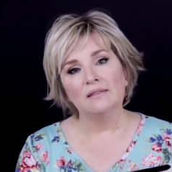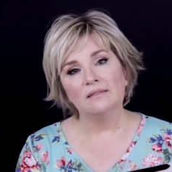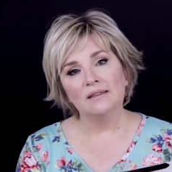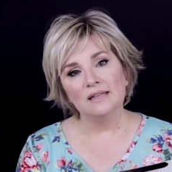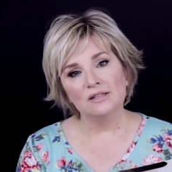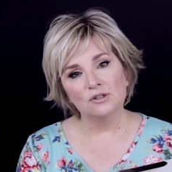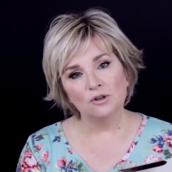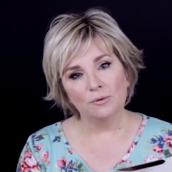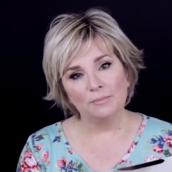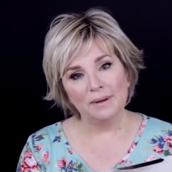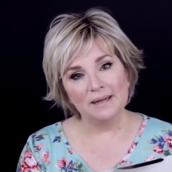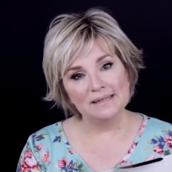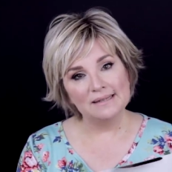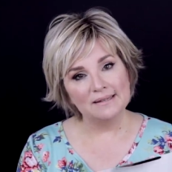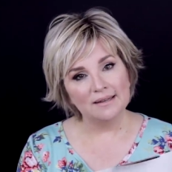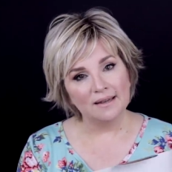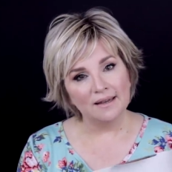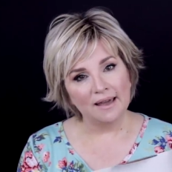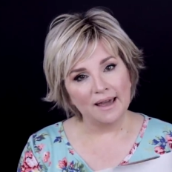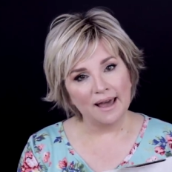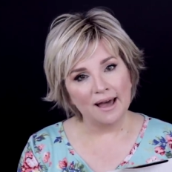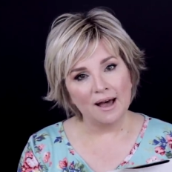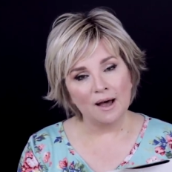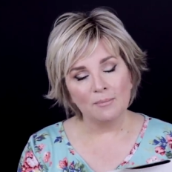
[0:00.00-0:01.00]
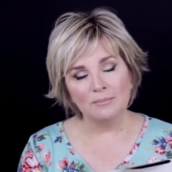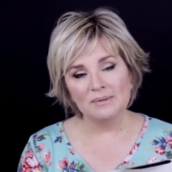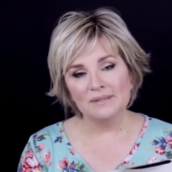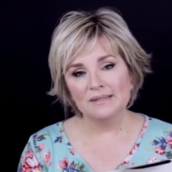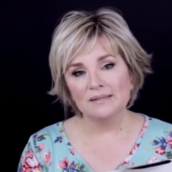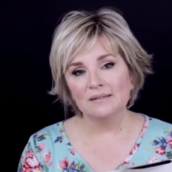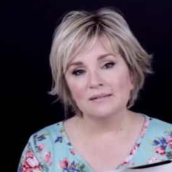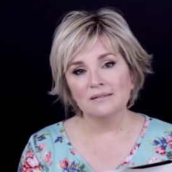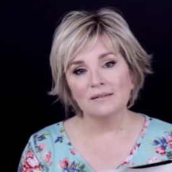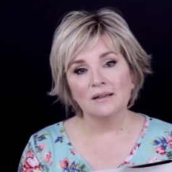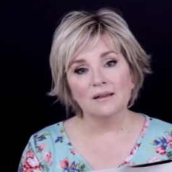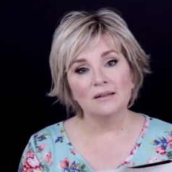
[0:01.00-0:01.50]
These are basic
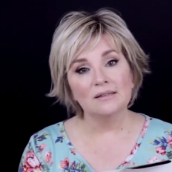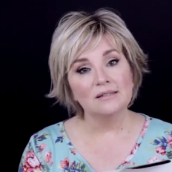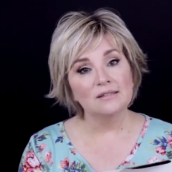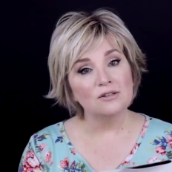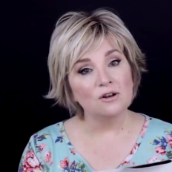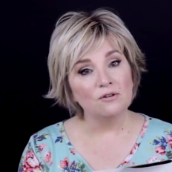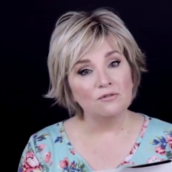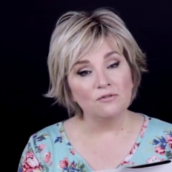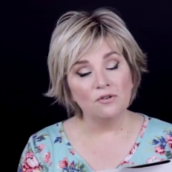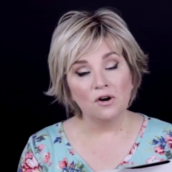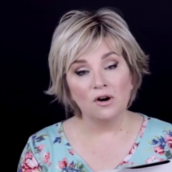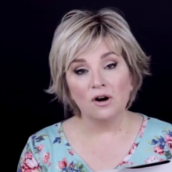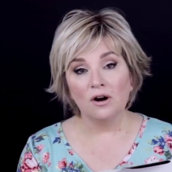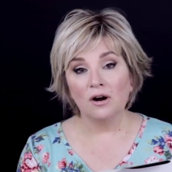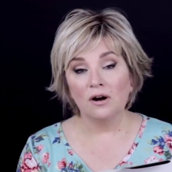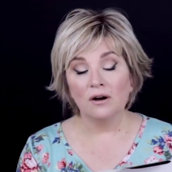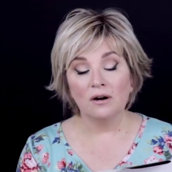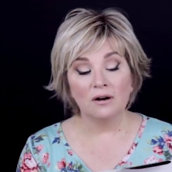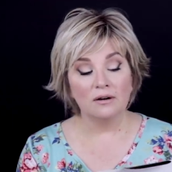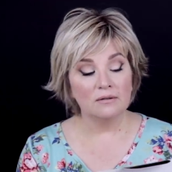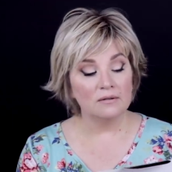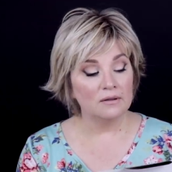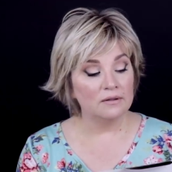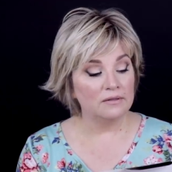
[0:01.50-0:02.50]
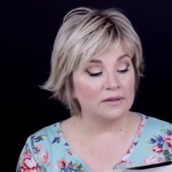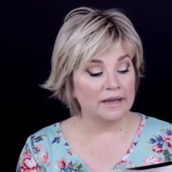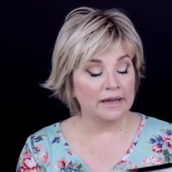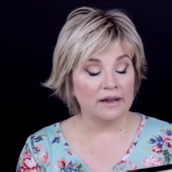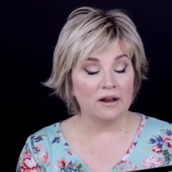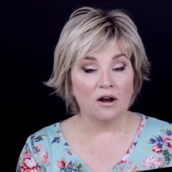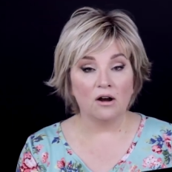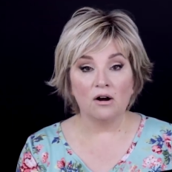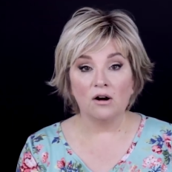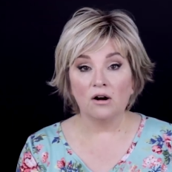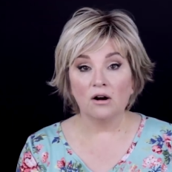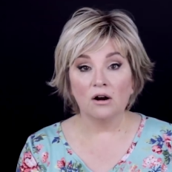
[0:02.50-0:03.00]
caps. So far,
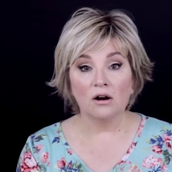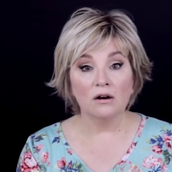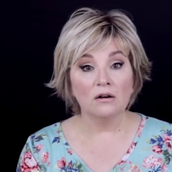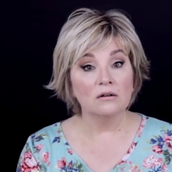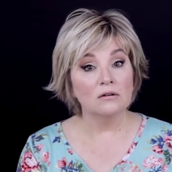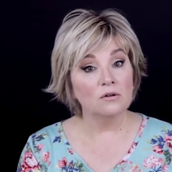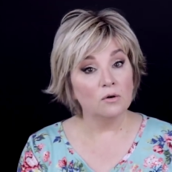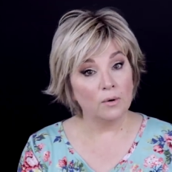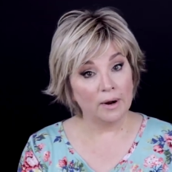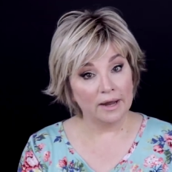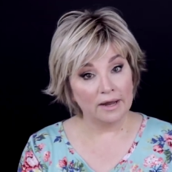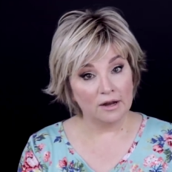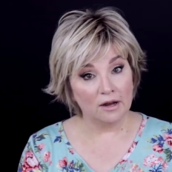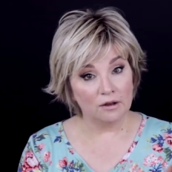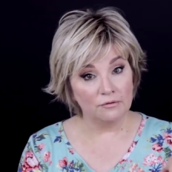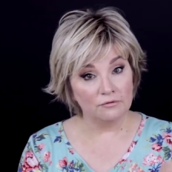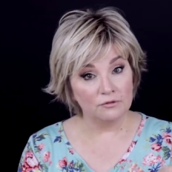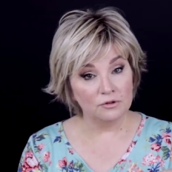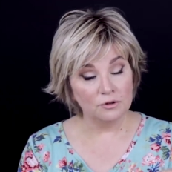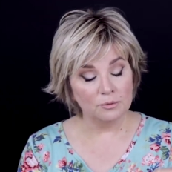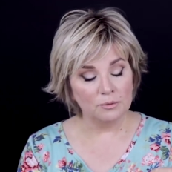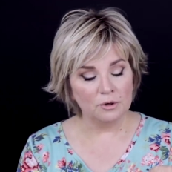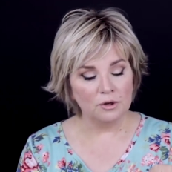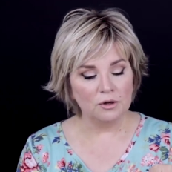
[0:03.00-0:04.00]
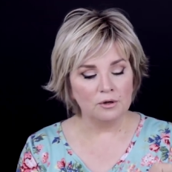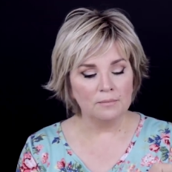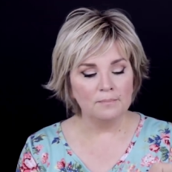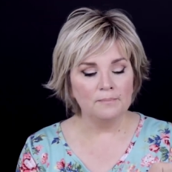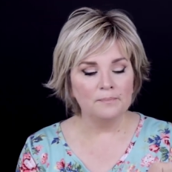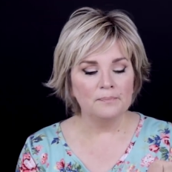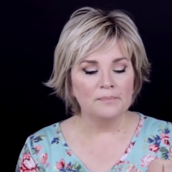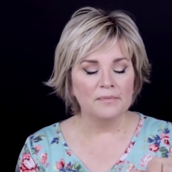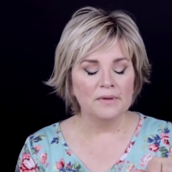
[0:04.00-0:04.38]
they are quite comfortable.